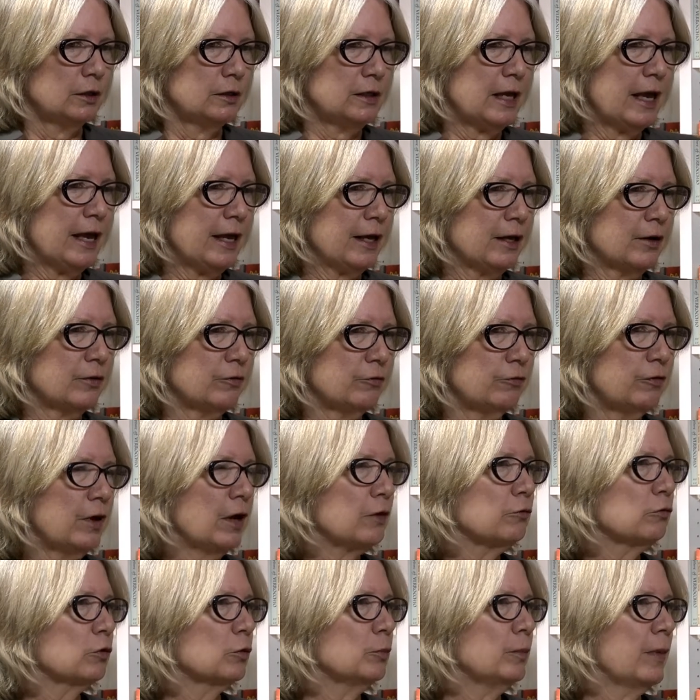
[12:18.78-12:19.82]
take
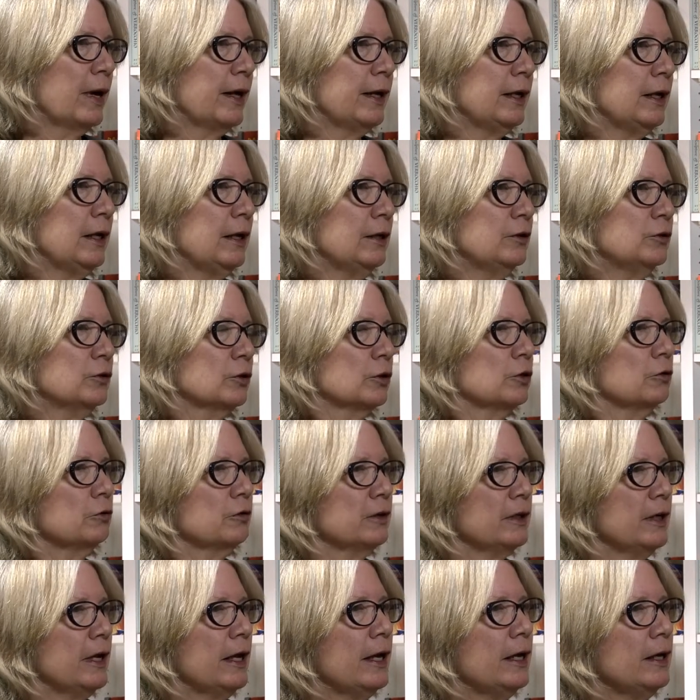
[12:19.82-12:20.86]
federal money to
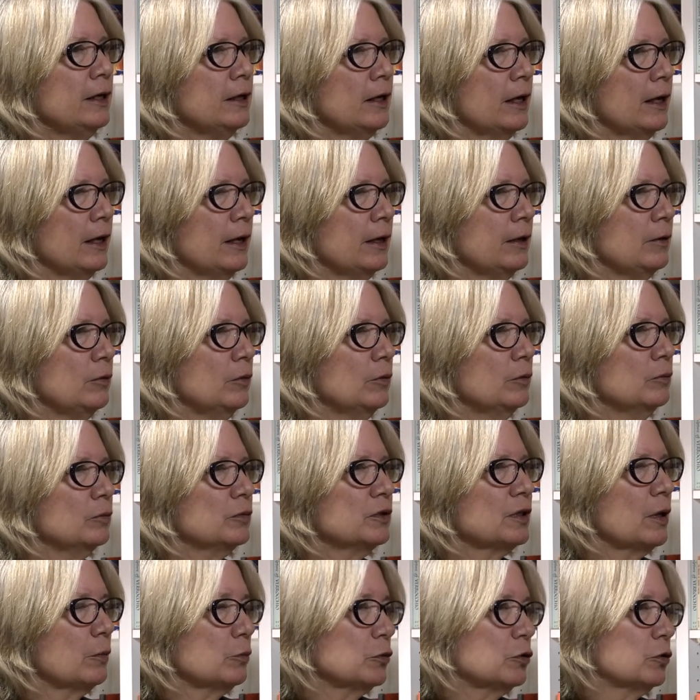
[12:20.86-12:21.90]
create
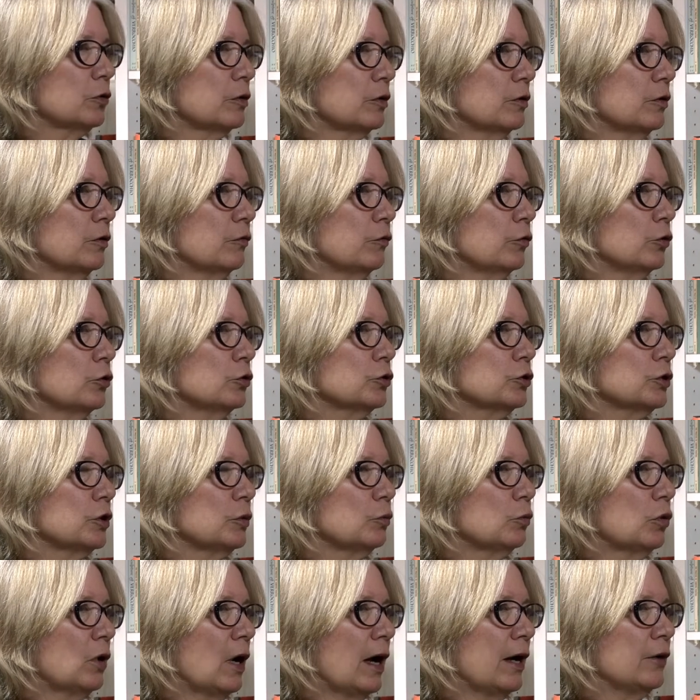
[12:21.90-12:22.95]
some sort of
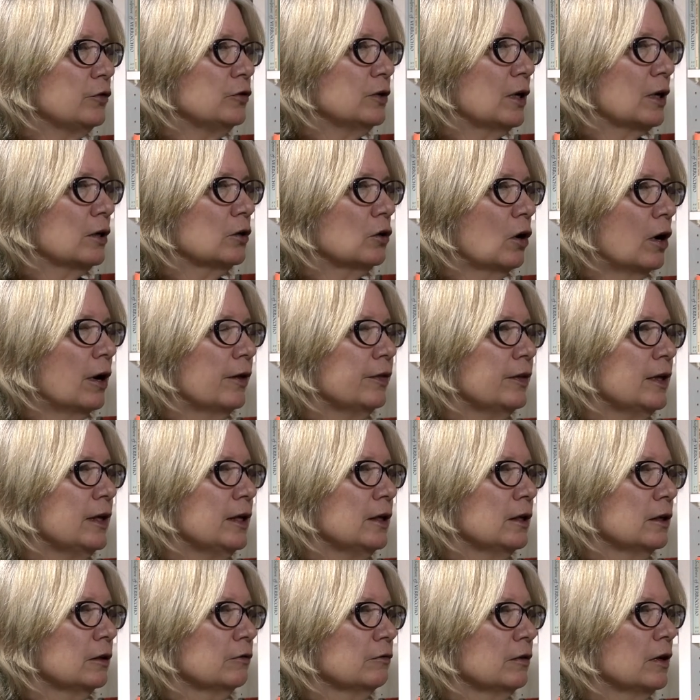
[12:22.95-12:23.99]
diversion project on the
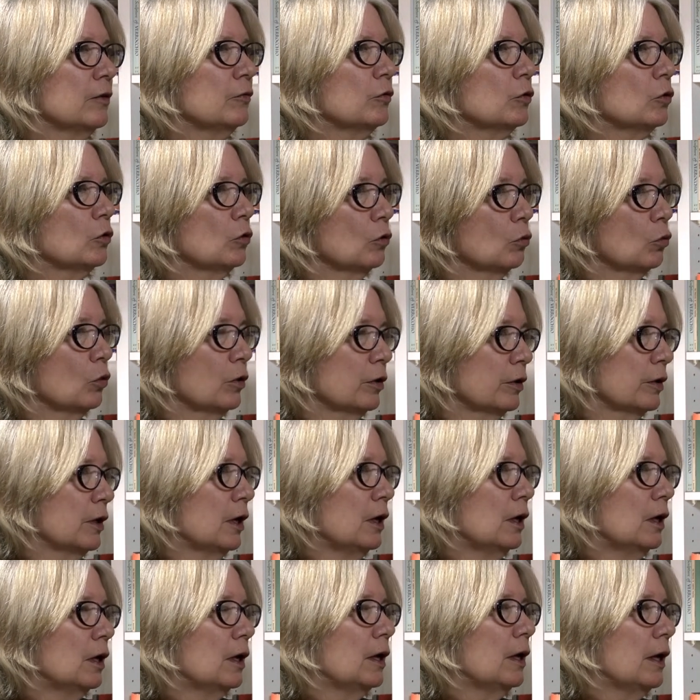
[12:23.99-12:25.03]
Gila River
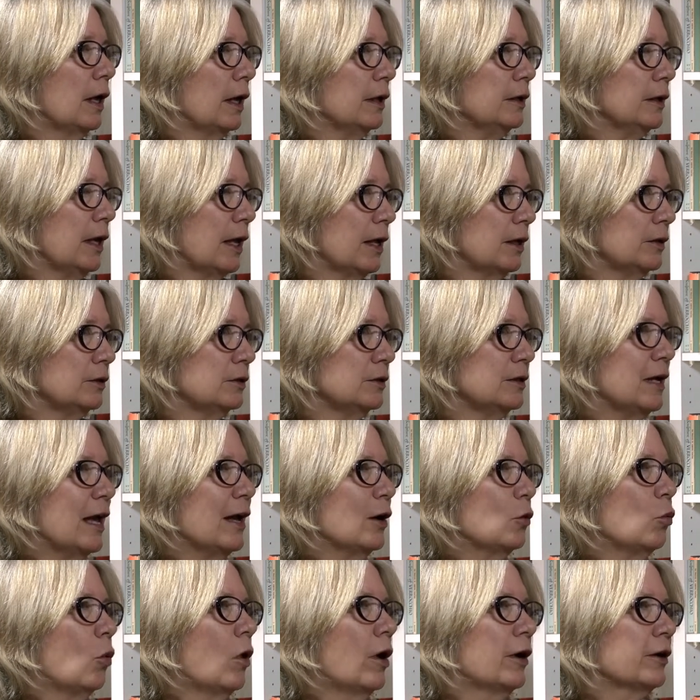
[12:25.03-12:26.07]
and
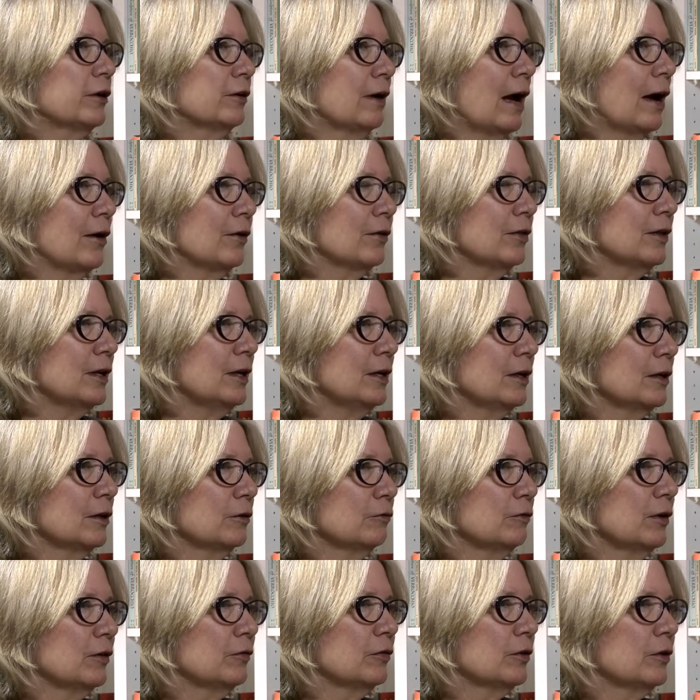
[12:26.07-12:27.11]
take water out of the
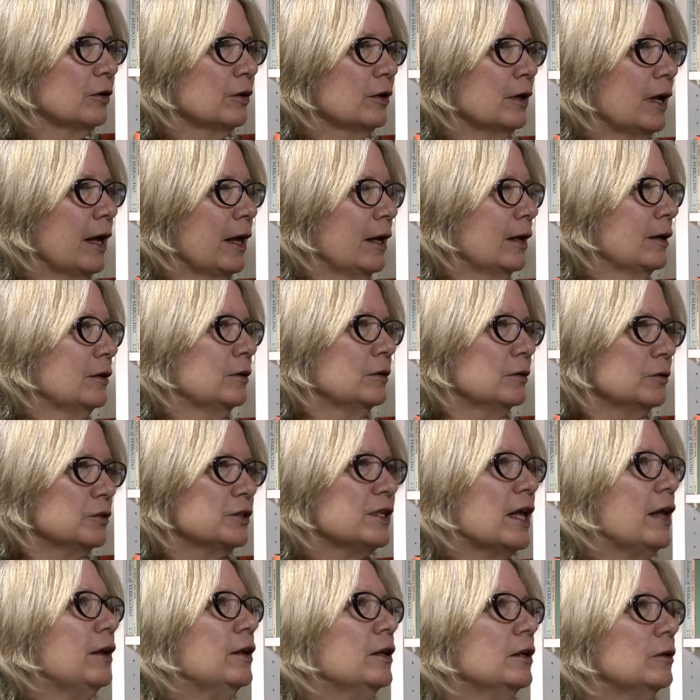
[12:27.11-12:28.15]
Gila River and
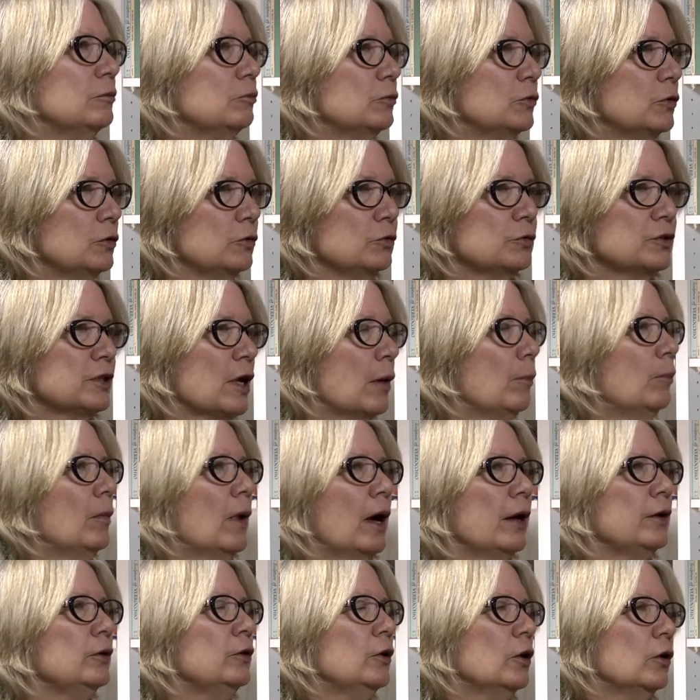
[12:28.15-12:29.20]
send it to some
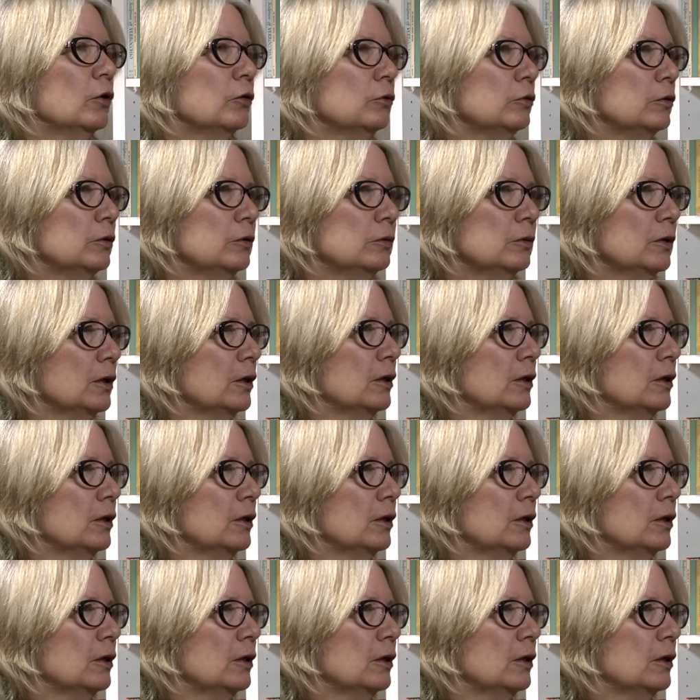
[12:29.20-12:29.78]
unknown